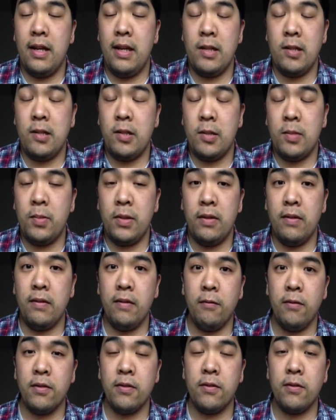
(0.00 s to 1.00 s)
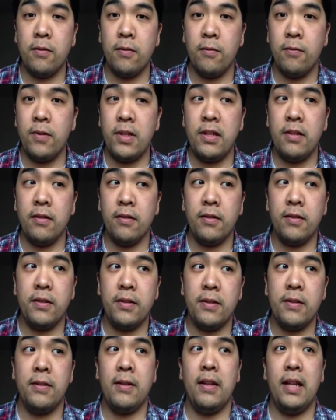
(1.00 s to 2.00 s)
just been surreal,
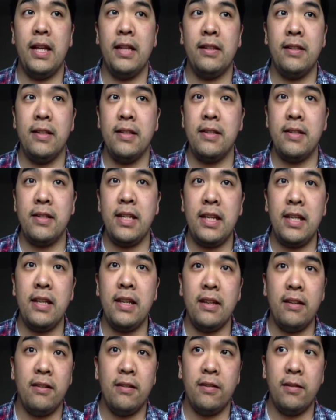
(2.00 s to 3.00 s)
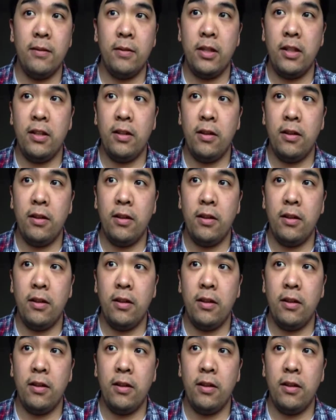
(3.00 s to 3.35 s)
like to see and to